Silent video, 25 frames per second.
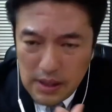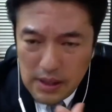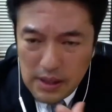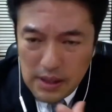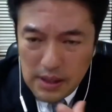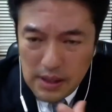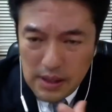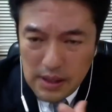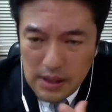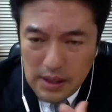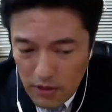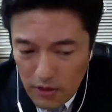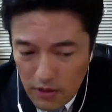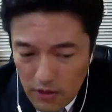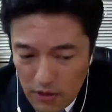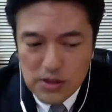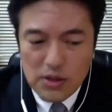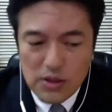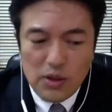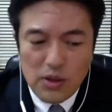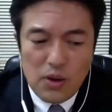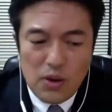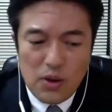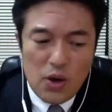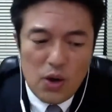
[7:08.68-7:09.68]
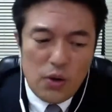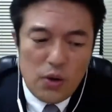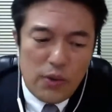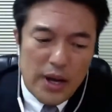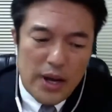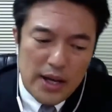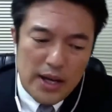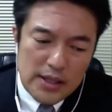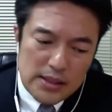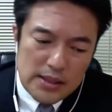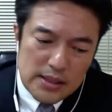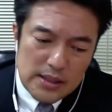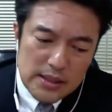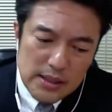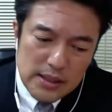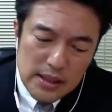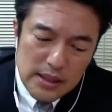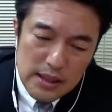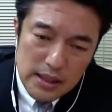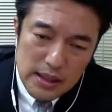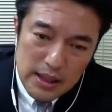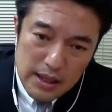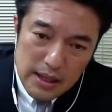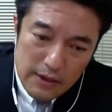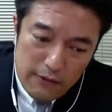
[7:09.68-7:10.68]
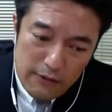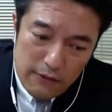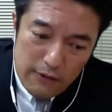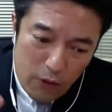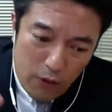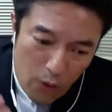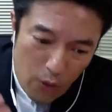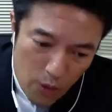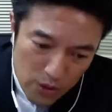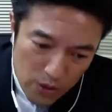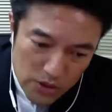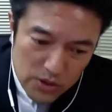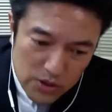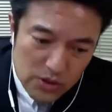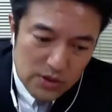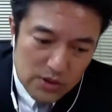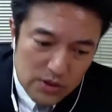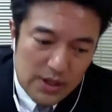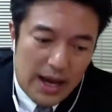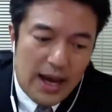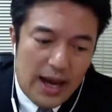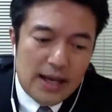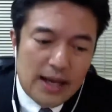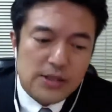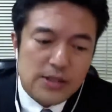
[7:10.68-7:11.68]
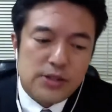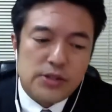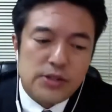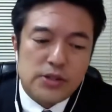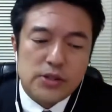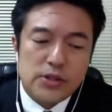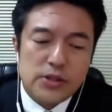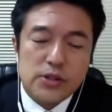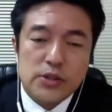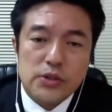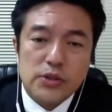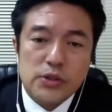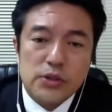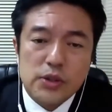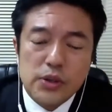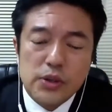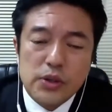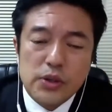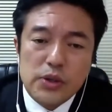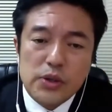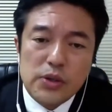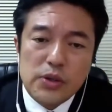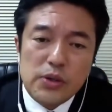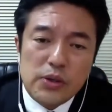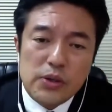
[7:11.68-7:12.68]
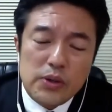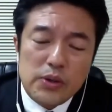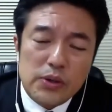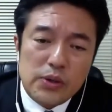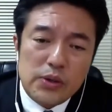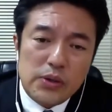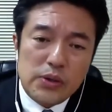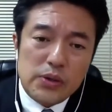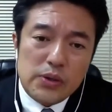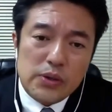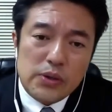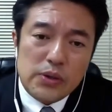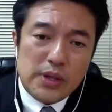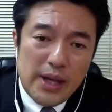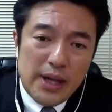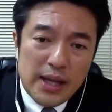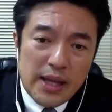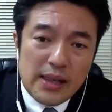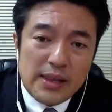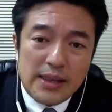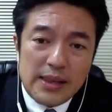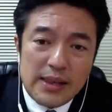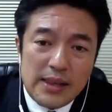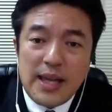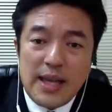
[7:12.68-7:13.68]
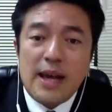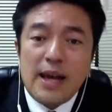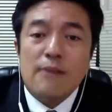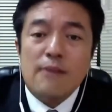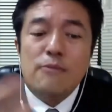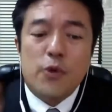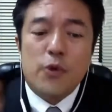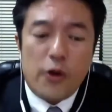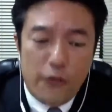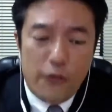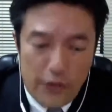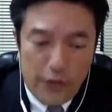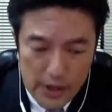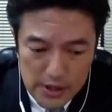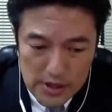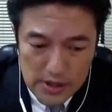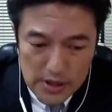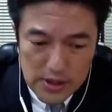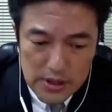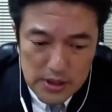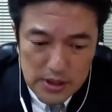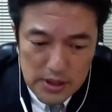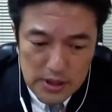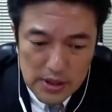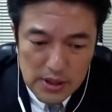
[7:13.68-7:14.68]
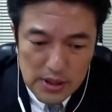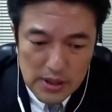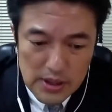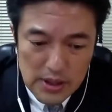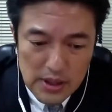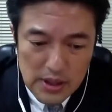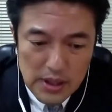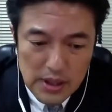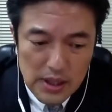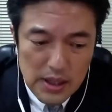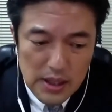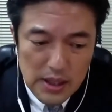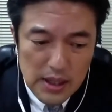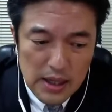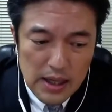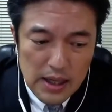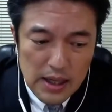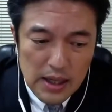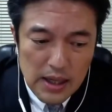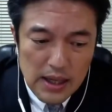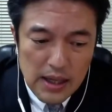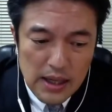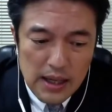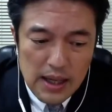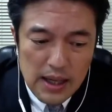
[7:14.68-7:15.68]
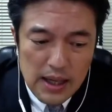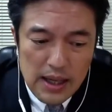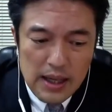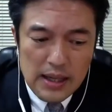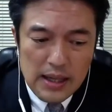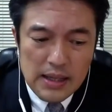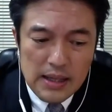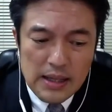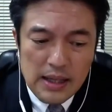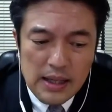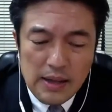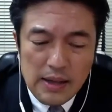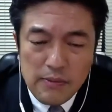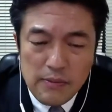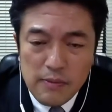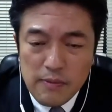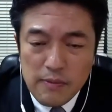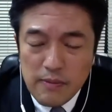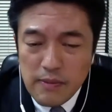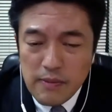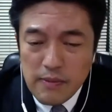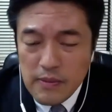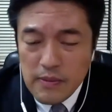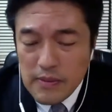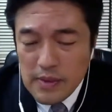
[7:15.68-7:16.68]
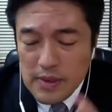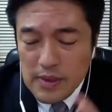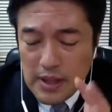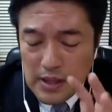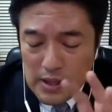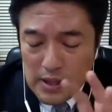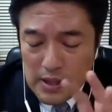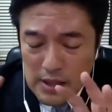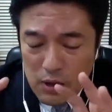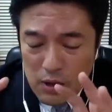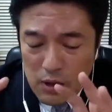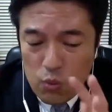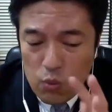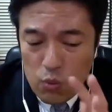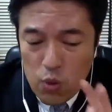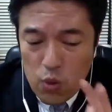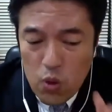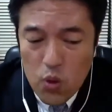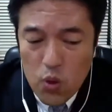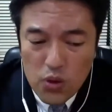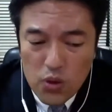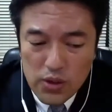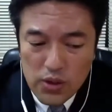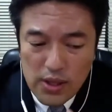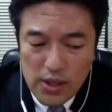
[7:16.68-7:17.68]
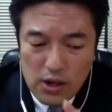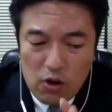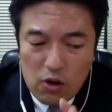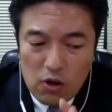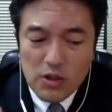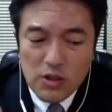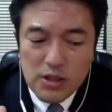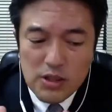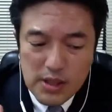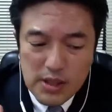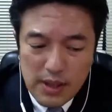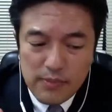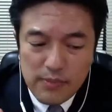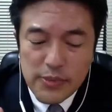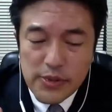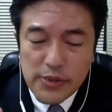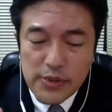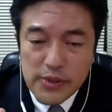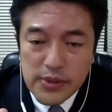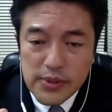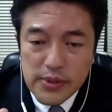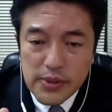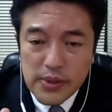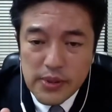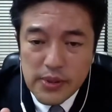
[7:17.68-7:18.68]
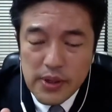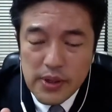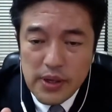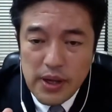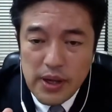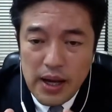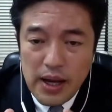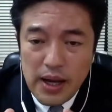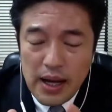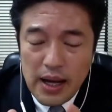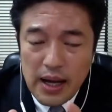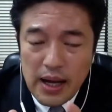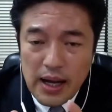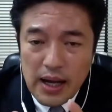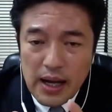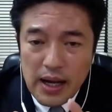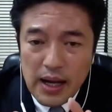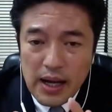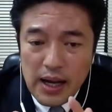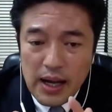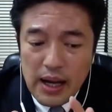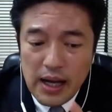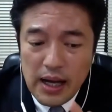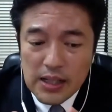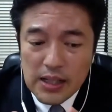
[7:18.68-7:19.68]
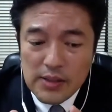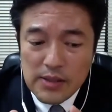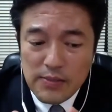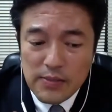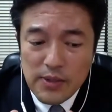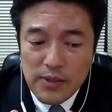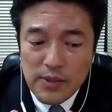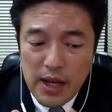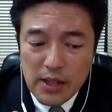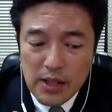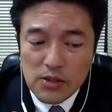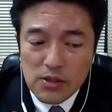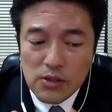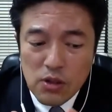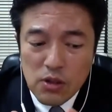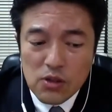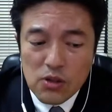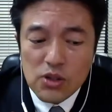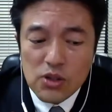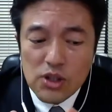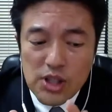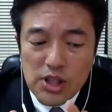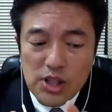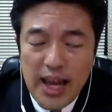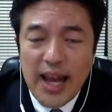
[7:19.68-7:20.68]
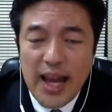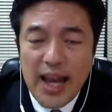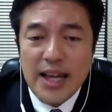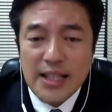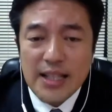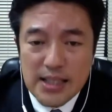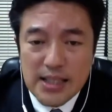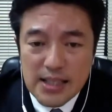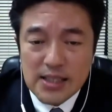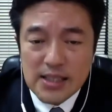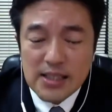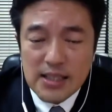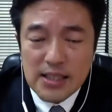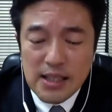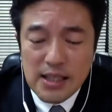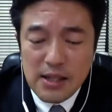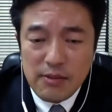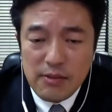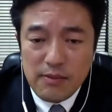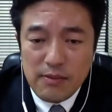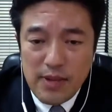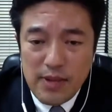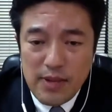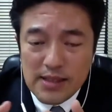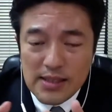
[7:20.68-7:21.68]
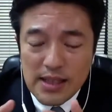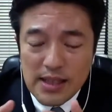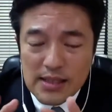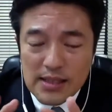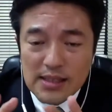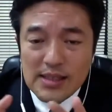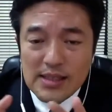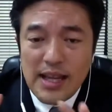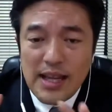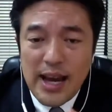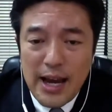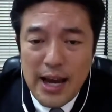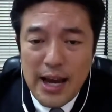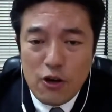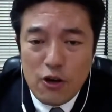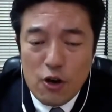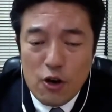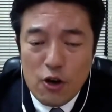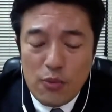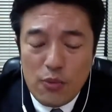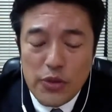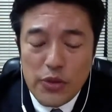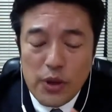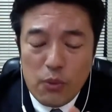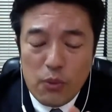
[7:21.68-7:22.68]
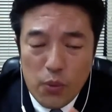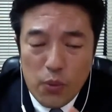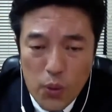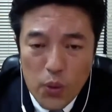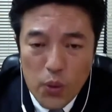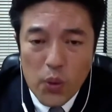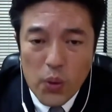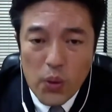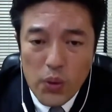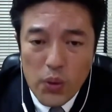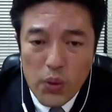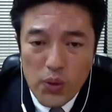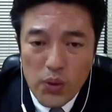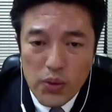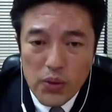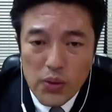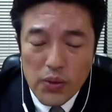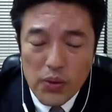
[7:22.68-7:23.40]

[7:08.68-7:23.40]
the terrorists always forced us to get their profit. And then the war, the concept, has not changed, but the style of the war,